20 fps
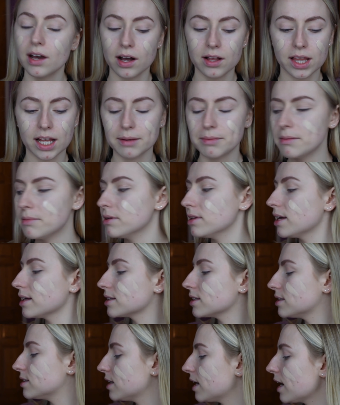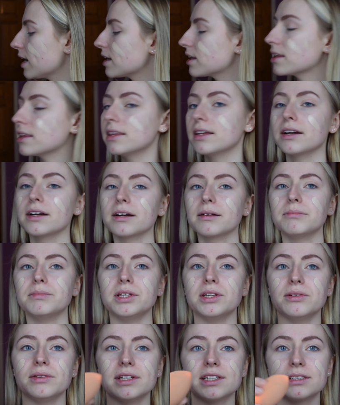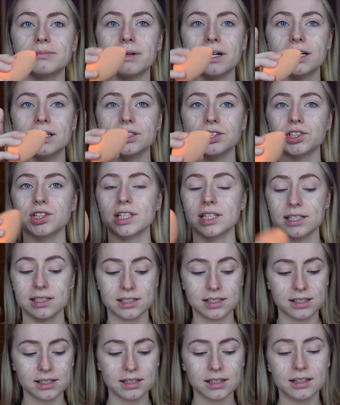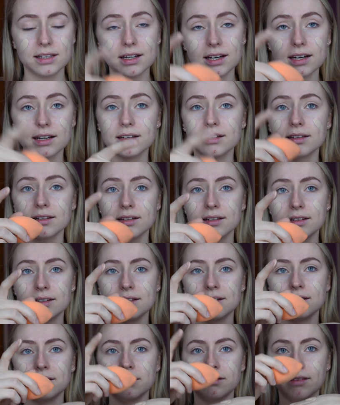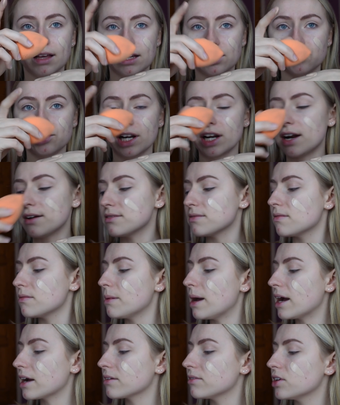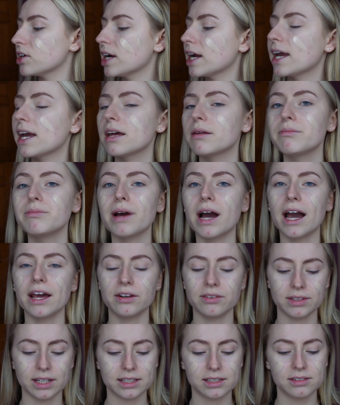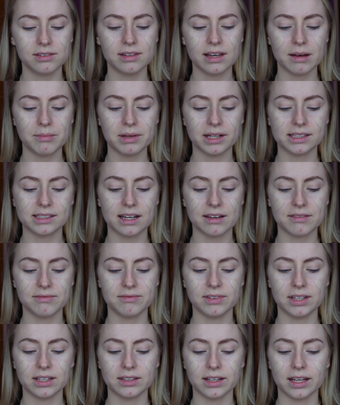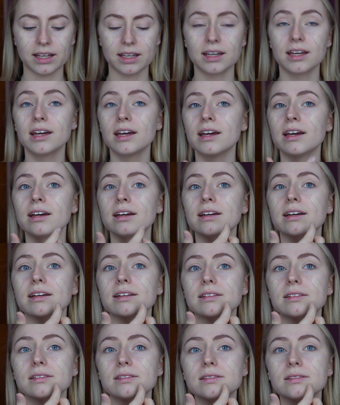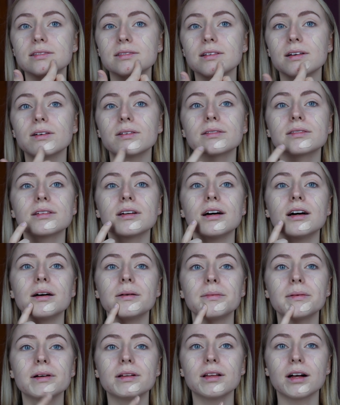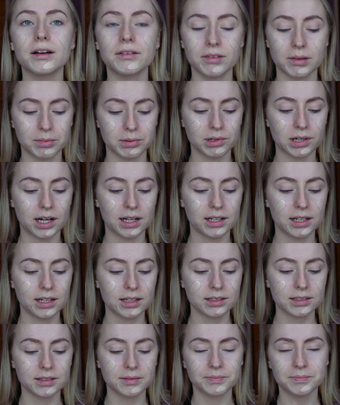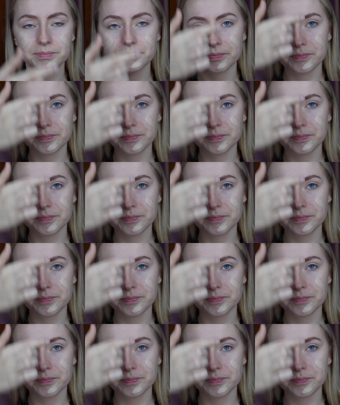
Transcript: A lot of people like to take their beauty sponge into the, like straight off of the back of their hand, but I don't like to do that because I feel like it soaks up a lot of the product.